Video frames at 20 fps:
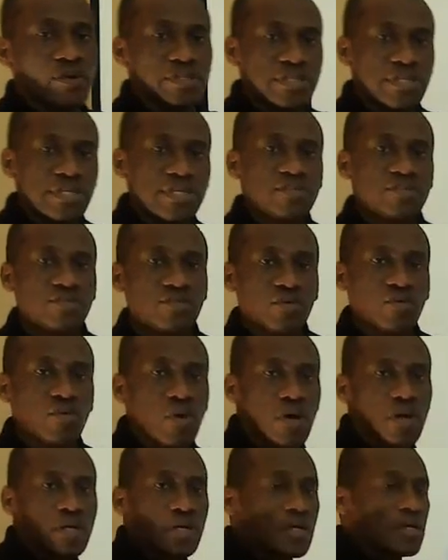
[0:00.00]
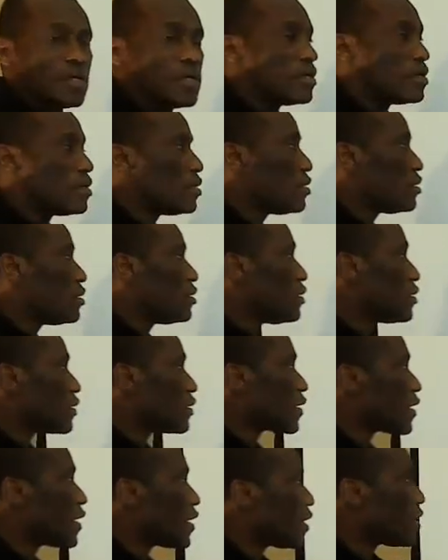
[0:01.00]
this to work,
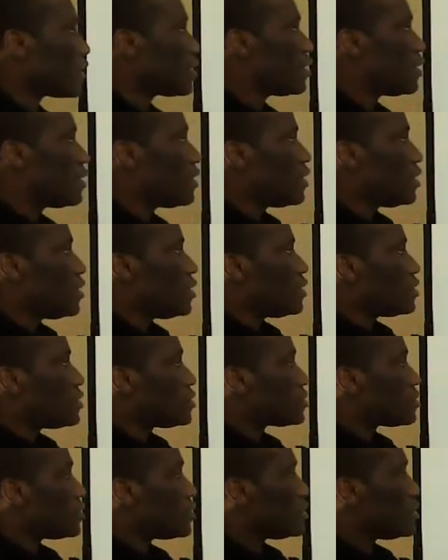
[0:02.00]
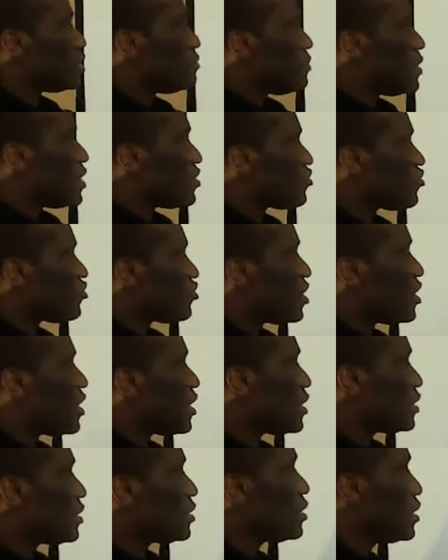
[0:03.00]
okay? So the
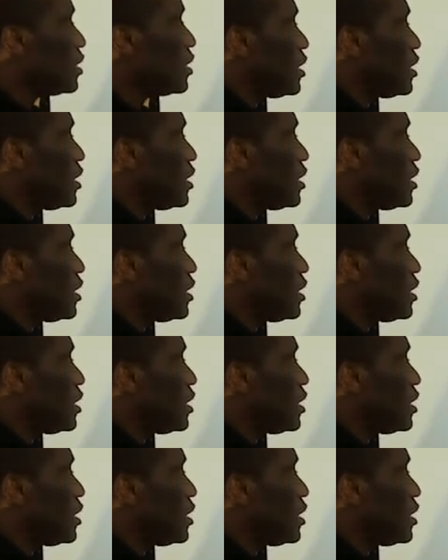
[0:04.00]
machine,